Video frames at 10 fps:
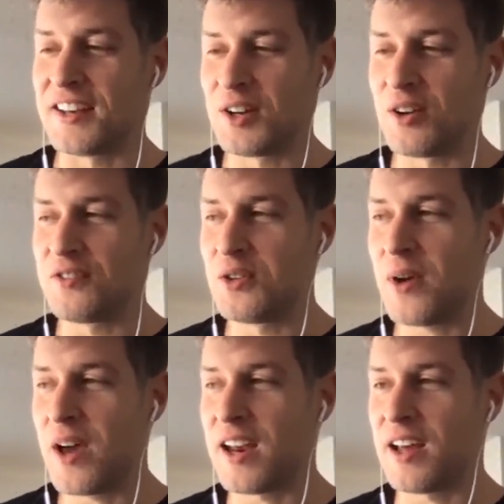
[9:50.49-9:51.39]
You know, if you
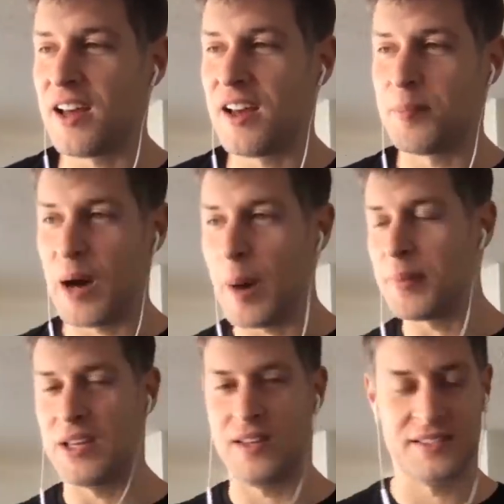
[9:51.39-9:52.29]
had a, a,
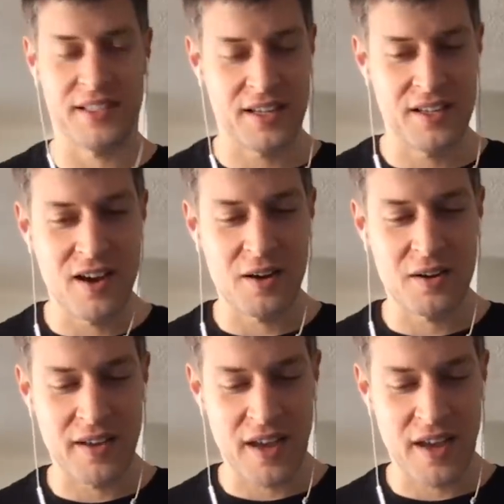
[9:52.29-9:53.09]
puppy, like a young,